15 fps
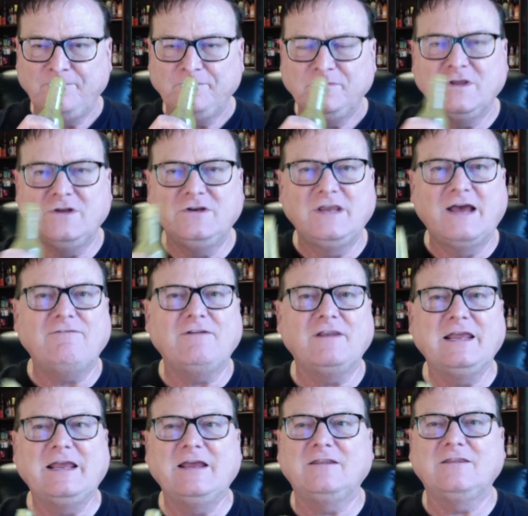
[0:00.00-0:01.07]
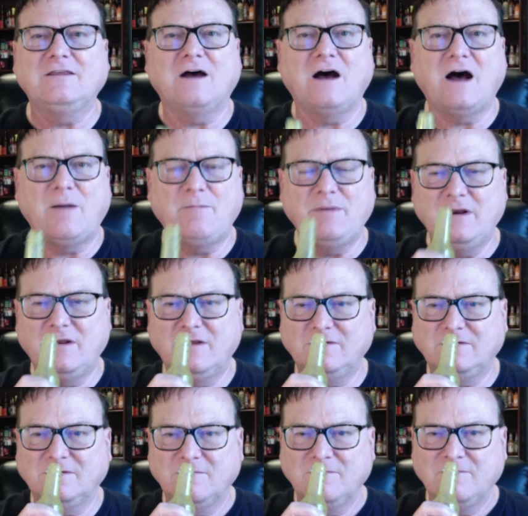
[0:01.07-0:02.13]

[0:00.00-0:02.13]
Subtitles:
You definitely get the hoppiness,